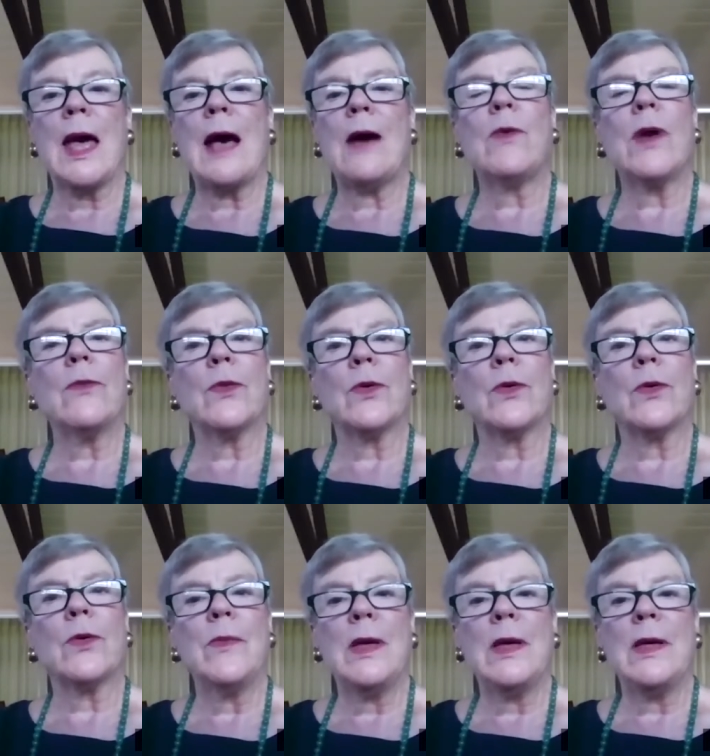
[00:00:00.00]

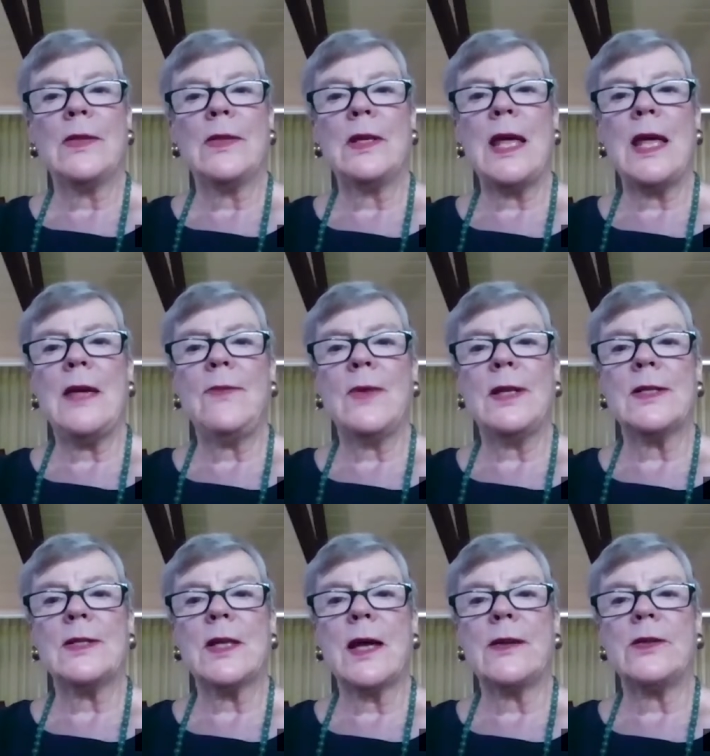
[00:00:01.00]
However, the Navy
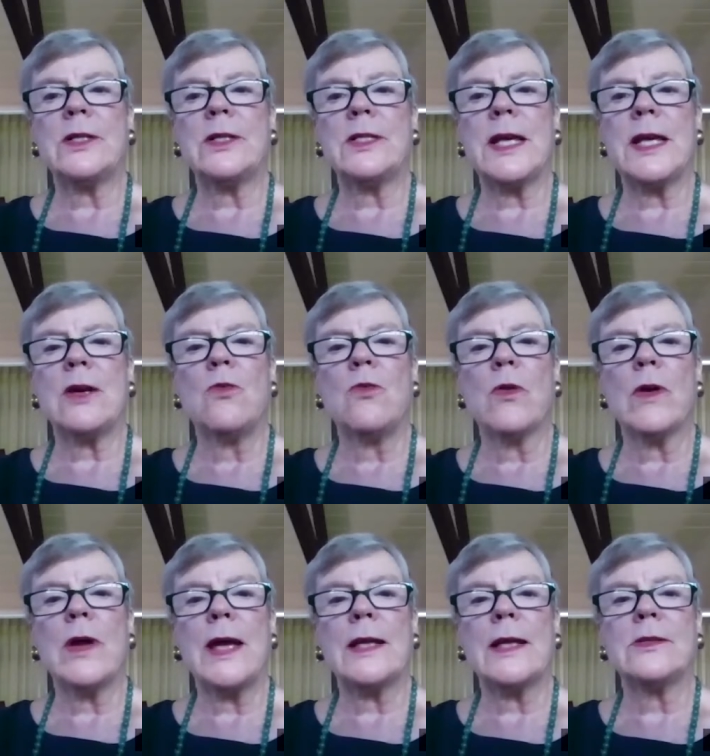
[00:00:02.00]
decided to take
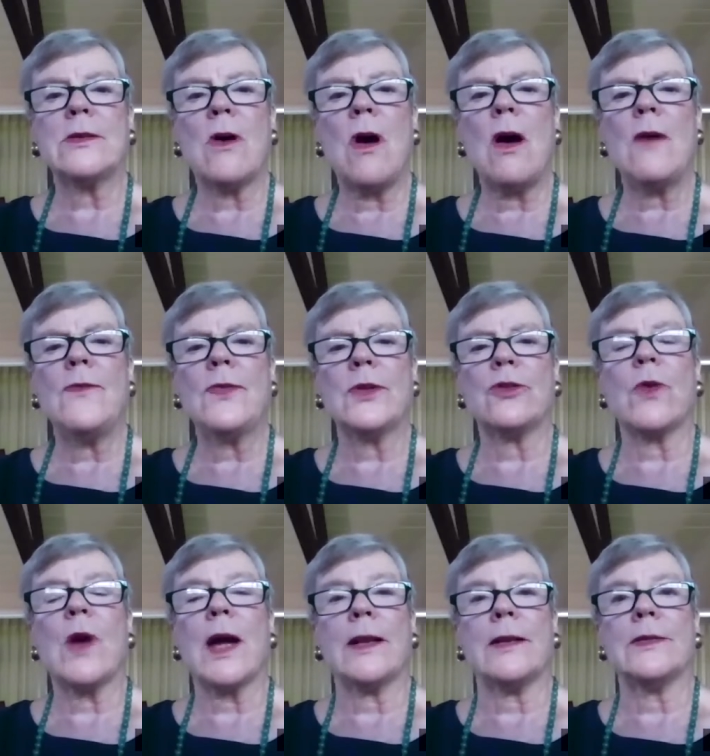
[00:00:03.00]
warheads off the
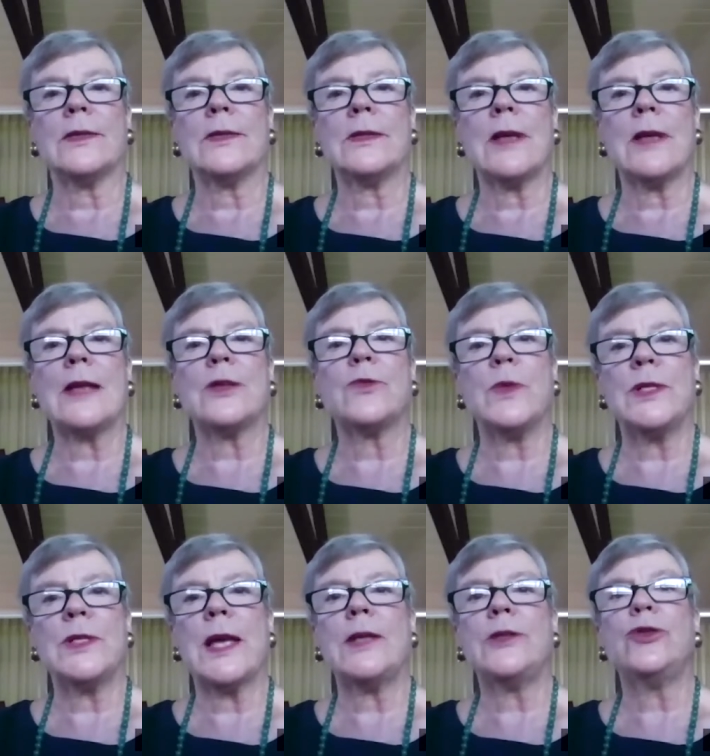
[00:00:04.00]
Tridents, as we
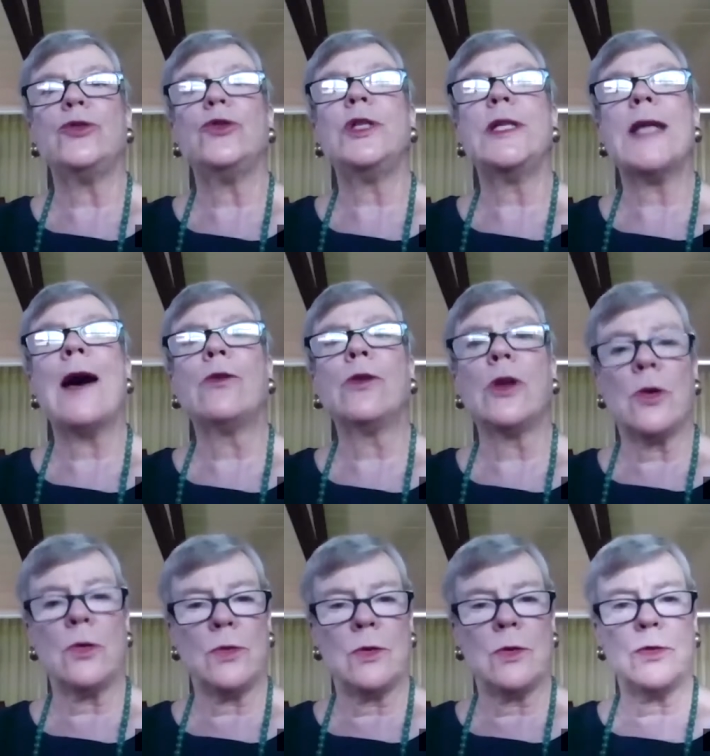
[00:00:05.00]
say, to
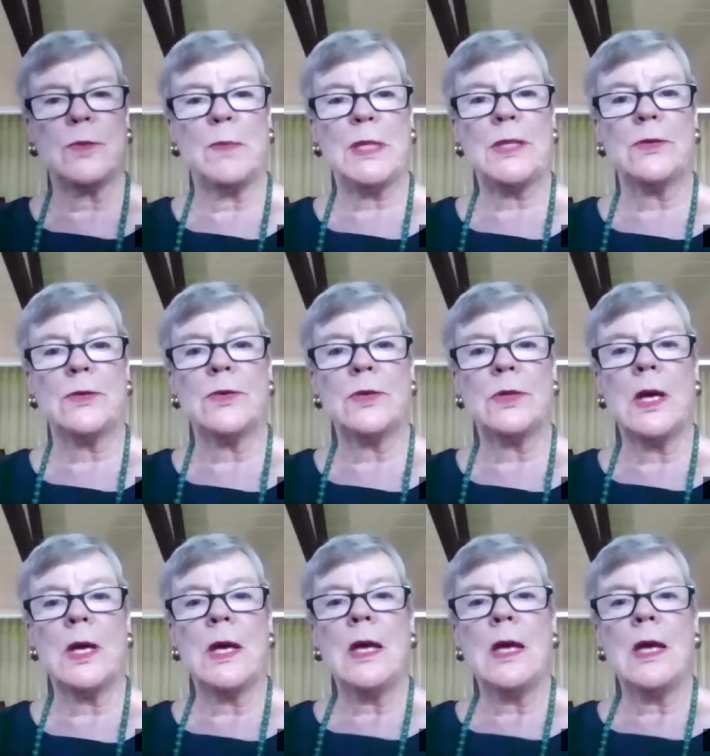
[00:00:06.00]
download those missiles,